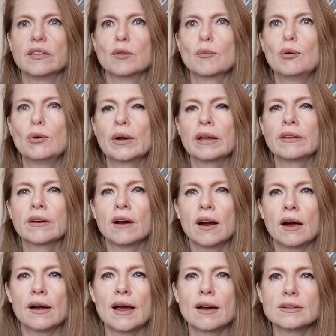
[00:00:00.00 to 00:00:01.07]
They're pouring their
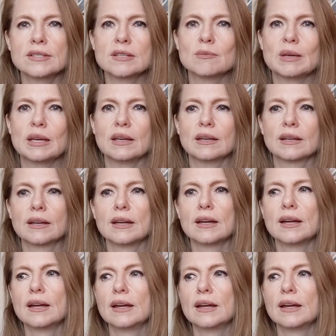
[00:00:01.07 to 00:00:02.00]
heart out to me.